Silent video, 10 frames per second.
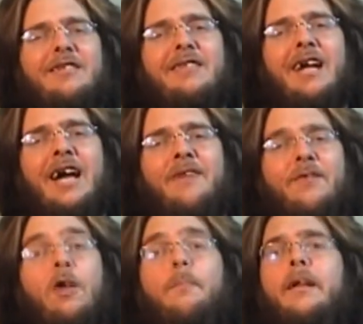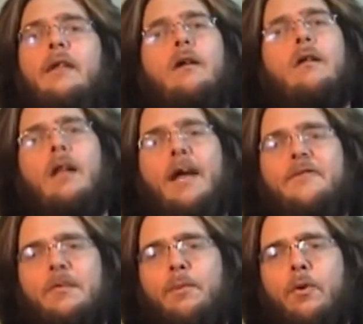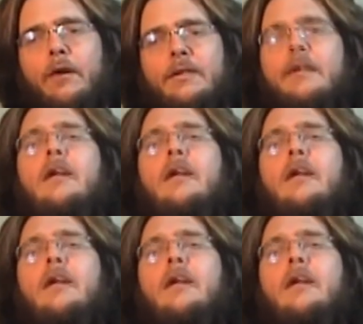alive, albeit on life support,